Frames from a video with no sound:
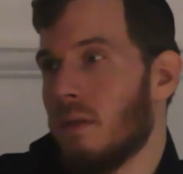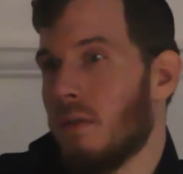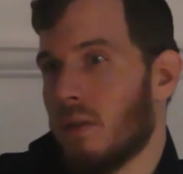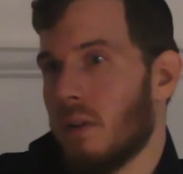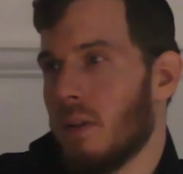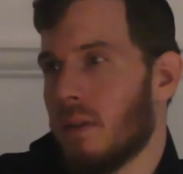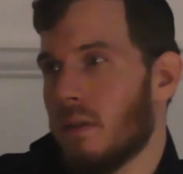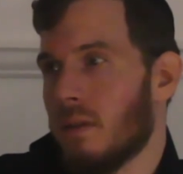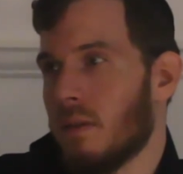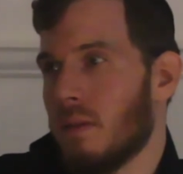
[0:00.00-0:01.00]
Of course.
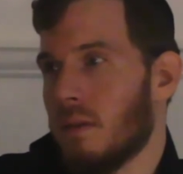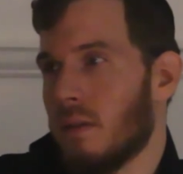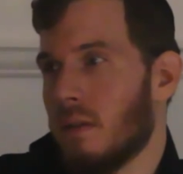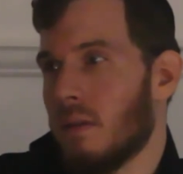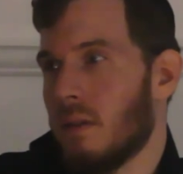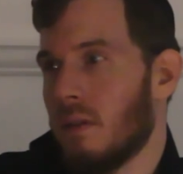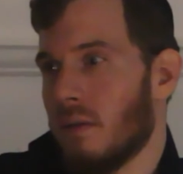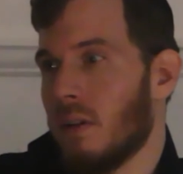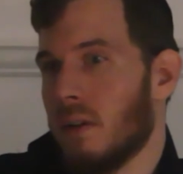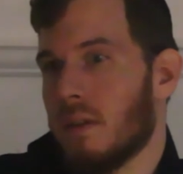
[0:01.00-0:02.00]
Yeah?
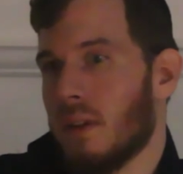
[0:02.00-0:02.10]
Of course,